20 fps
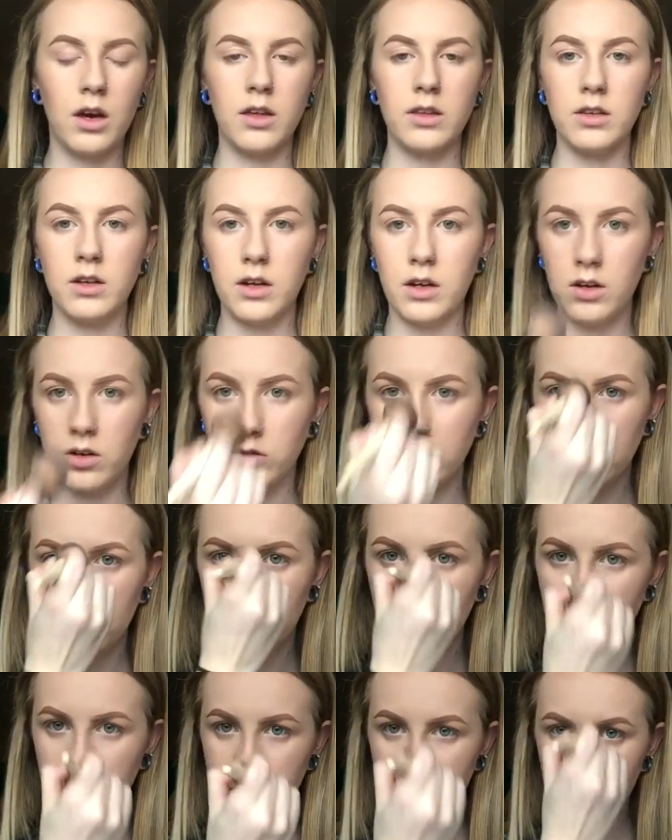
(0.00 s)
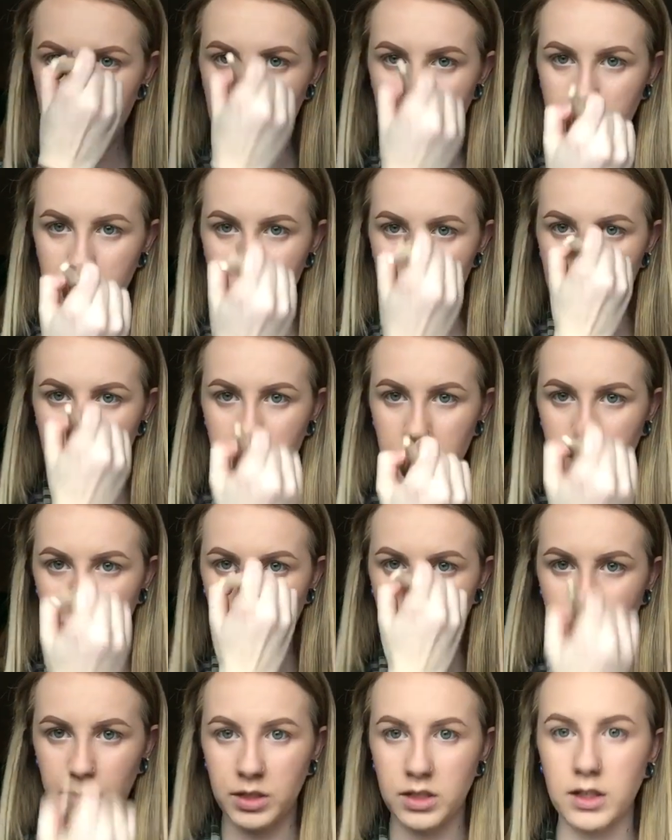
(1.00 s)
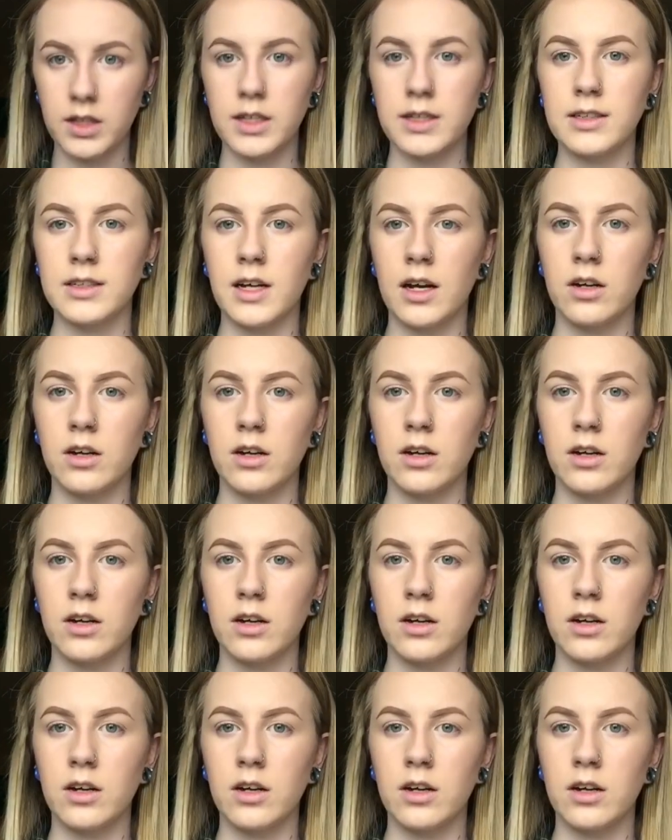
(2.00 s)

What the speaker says: And then I also like to do just a little bit like